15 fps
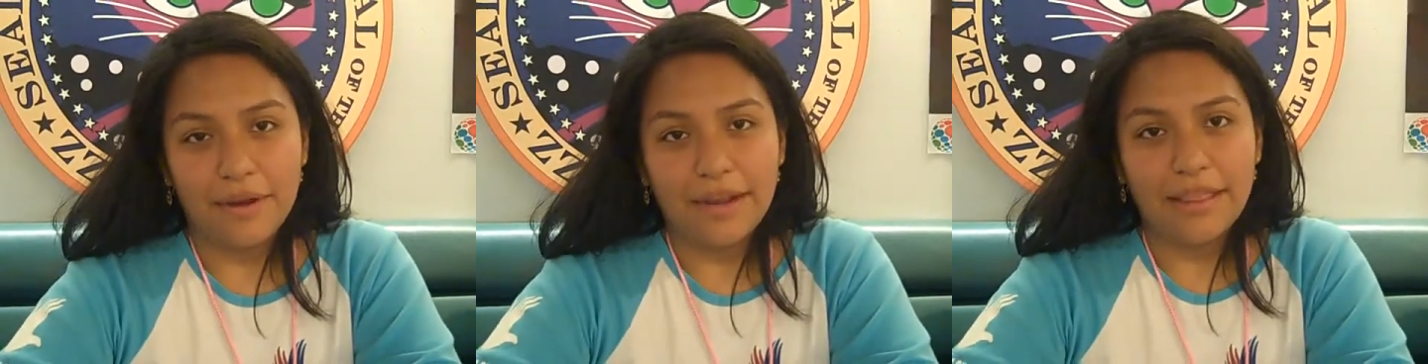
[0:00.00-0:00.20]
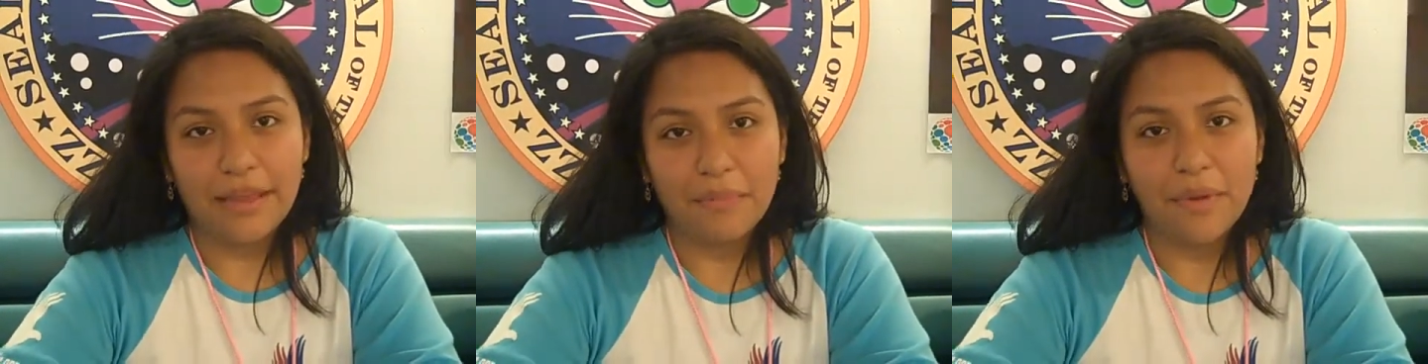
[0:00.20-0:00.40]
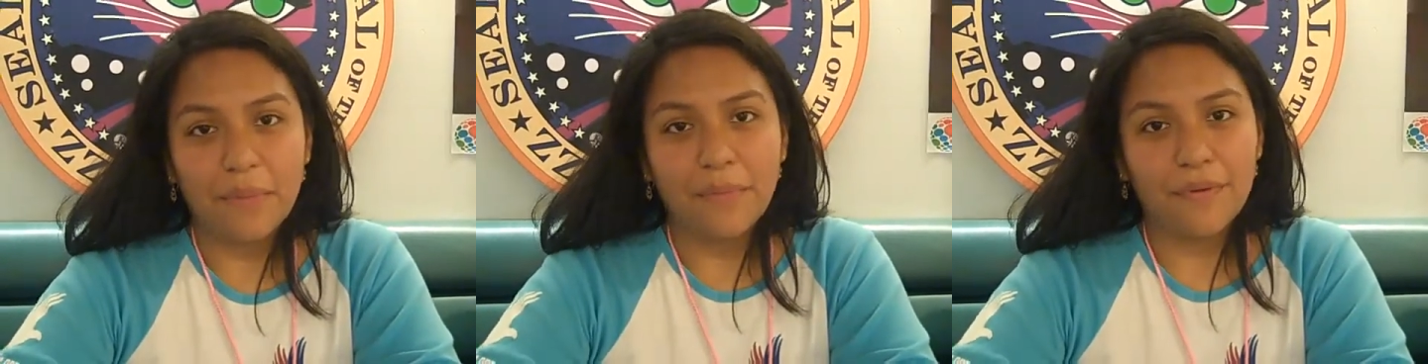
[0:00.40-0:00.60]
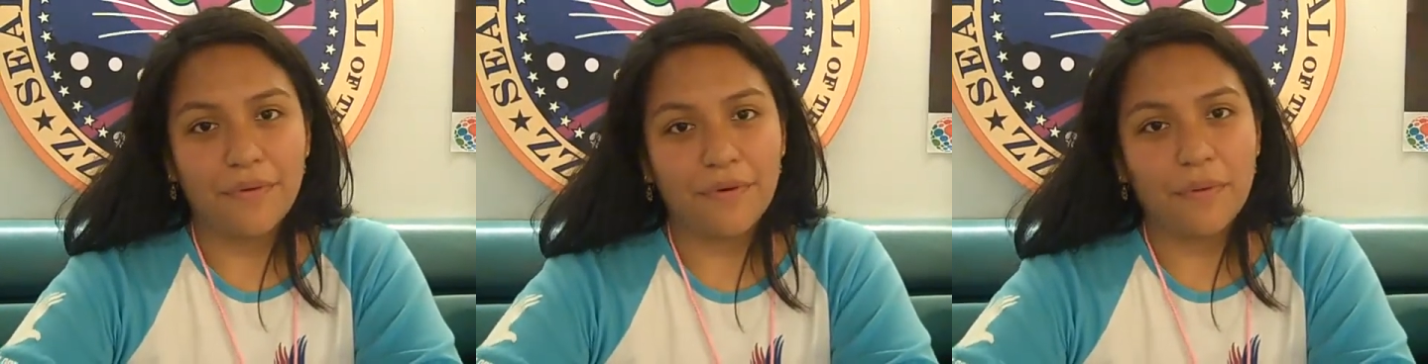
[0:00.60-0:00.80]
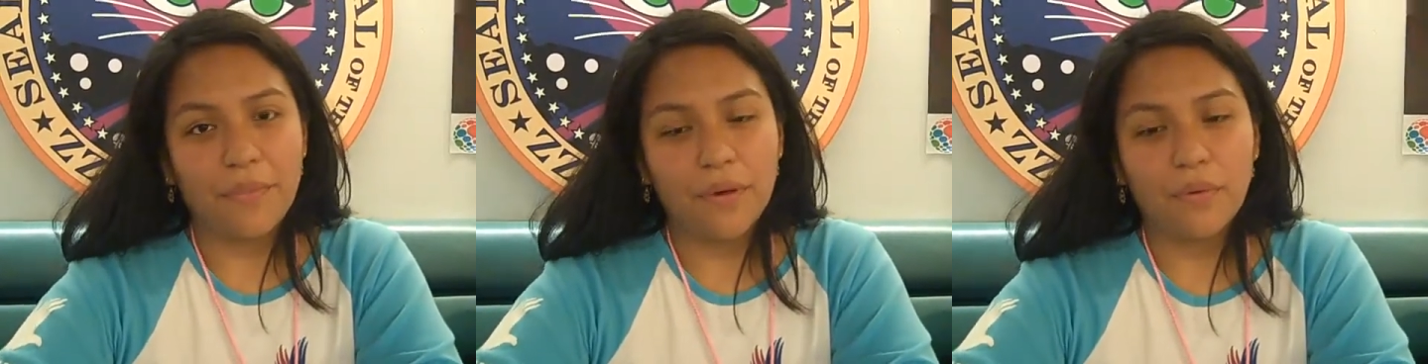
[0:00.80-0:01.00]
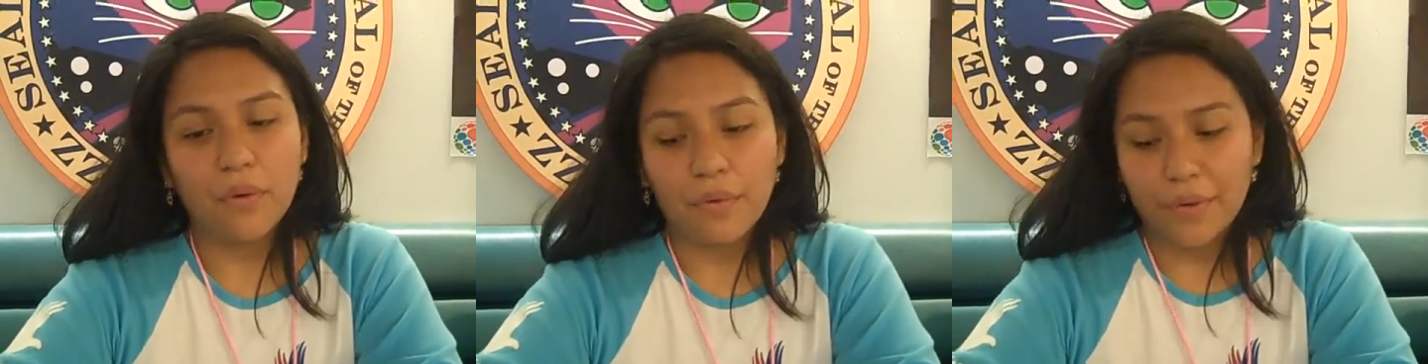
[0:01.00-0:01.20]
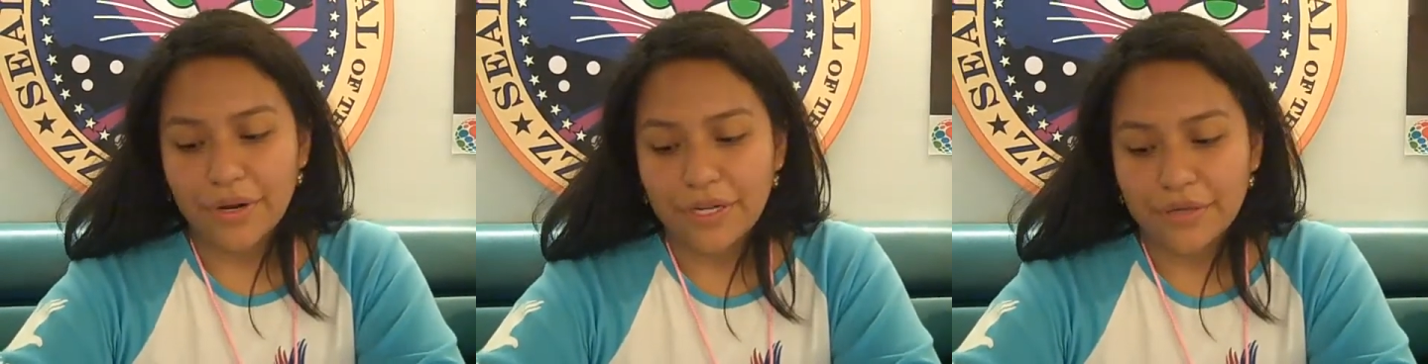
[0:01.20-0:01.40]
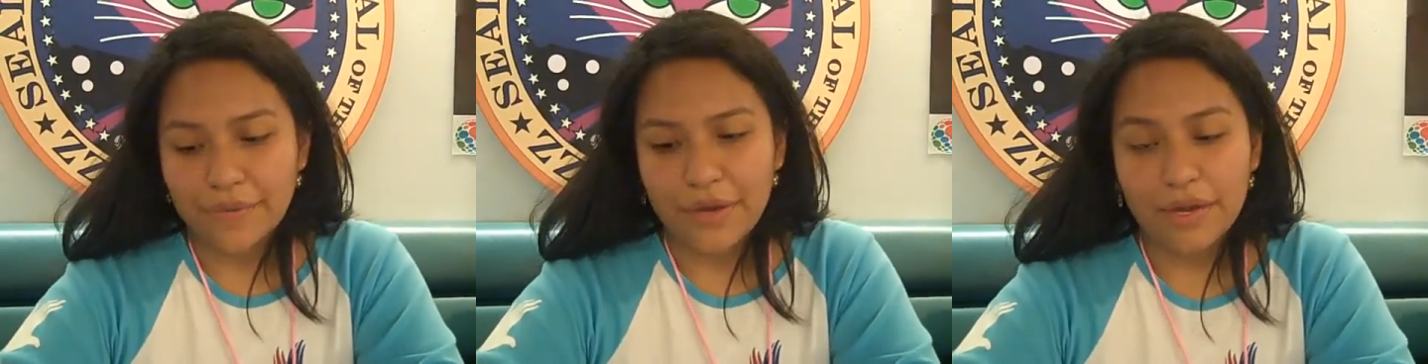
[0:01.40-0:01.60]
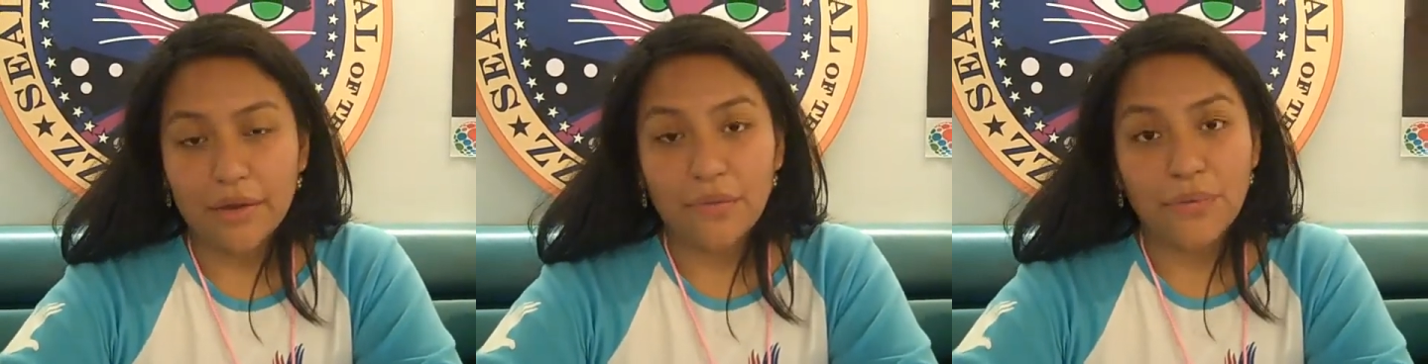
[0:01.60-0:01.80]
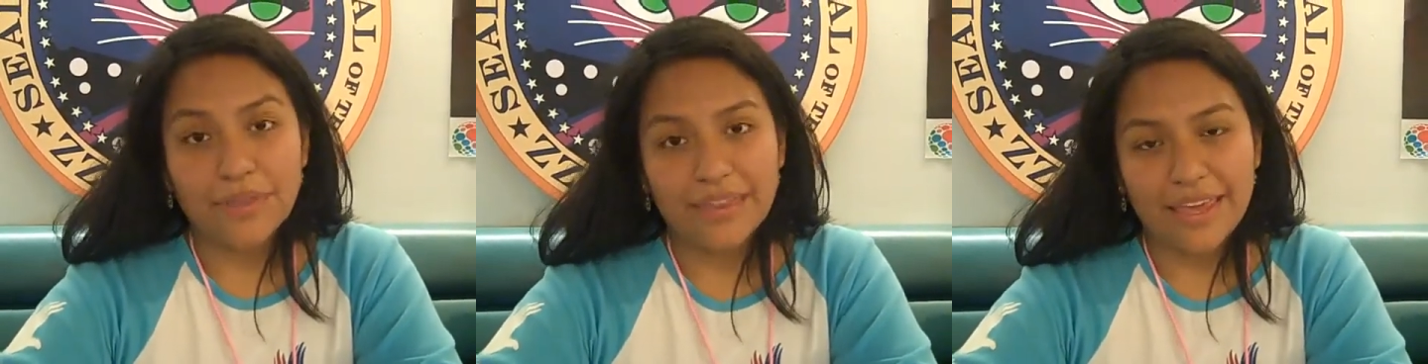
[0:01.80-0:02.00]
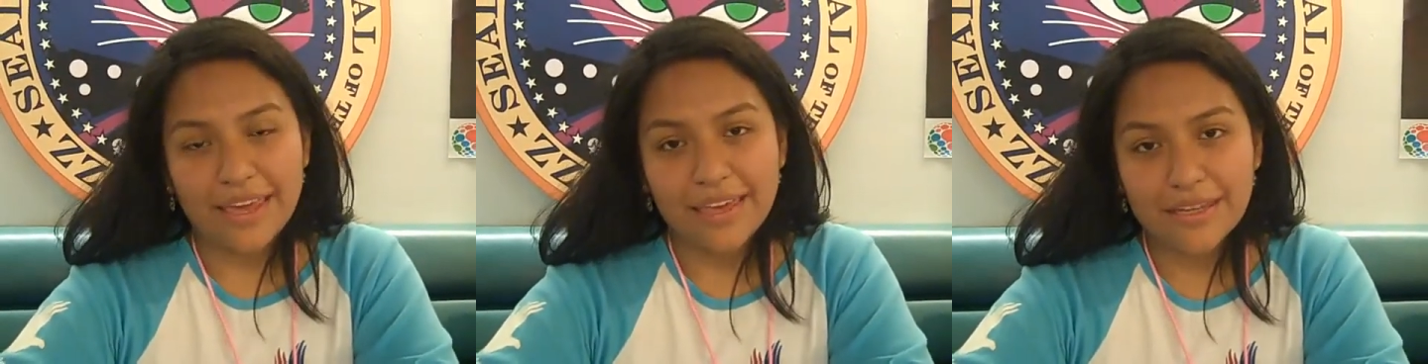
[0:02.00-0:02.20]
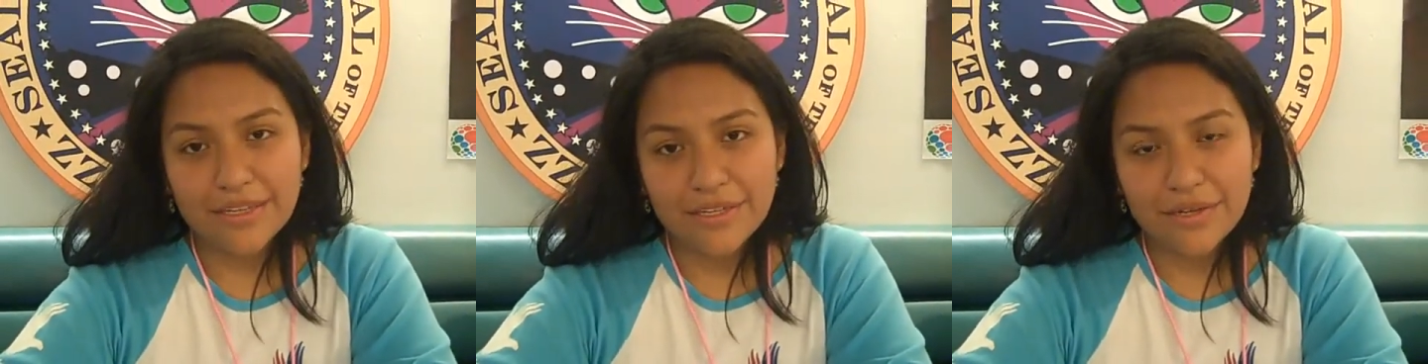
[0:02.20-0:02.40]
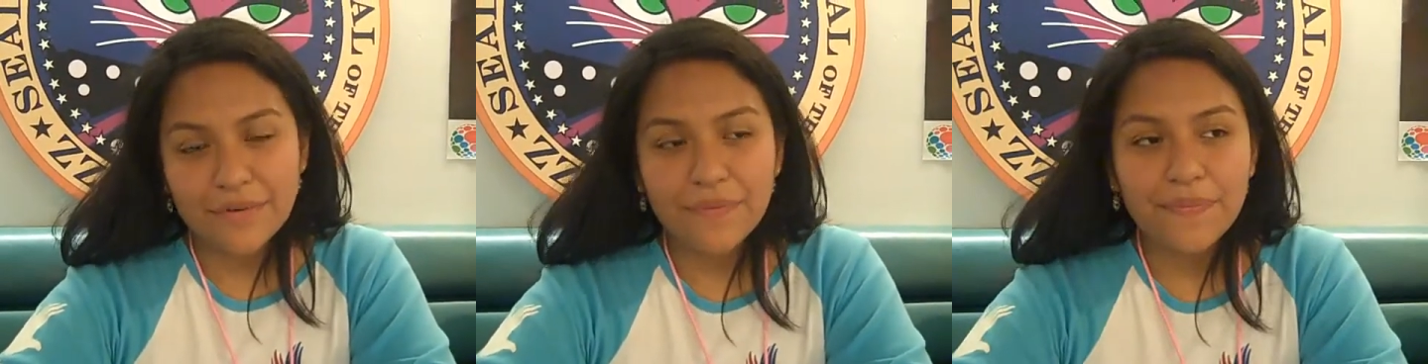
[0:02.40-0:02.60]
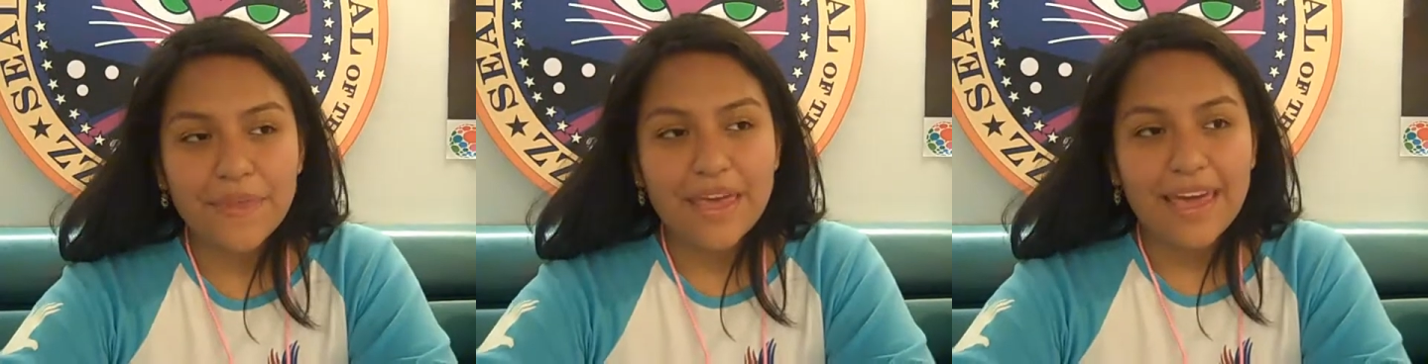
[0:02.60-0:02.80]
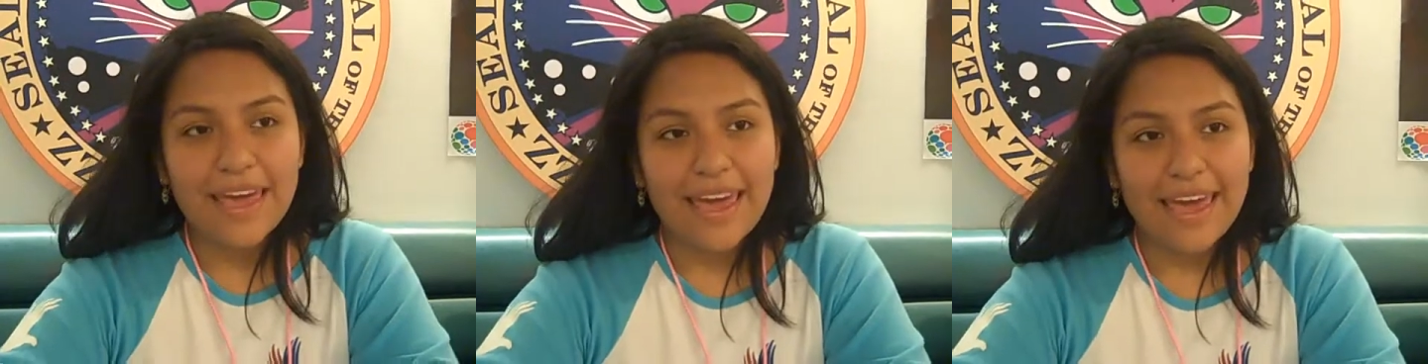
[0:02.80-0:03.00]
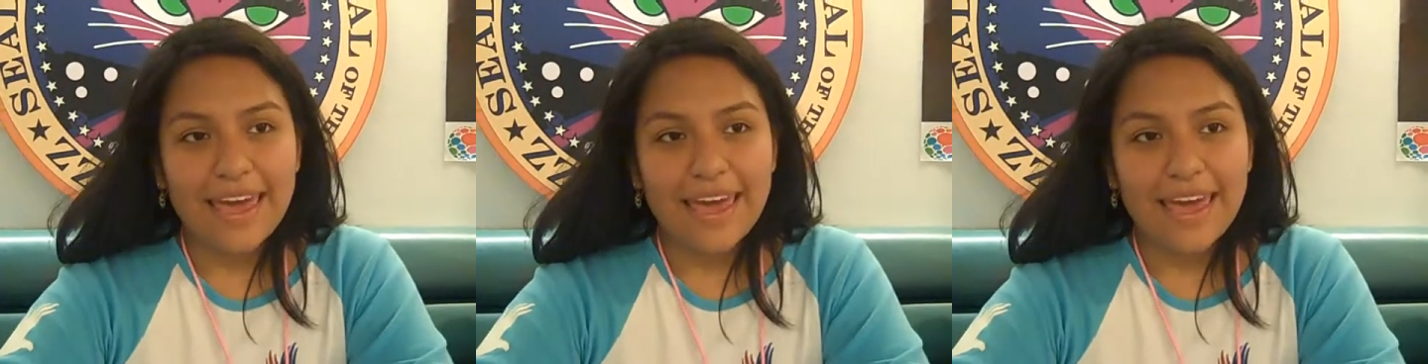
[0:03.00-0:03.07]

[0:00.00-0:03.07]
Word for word: um, and, let people know about what we're doing and what they can do. Mm -hmm.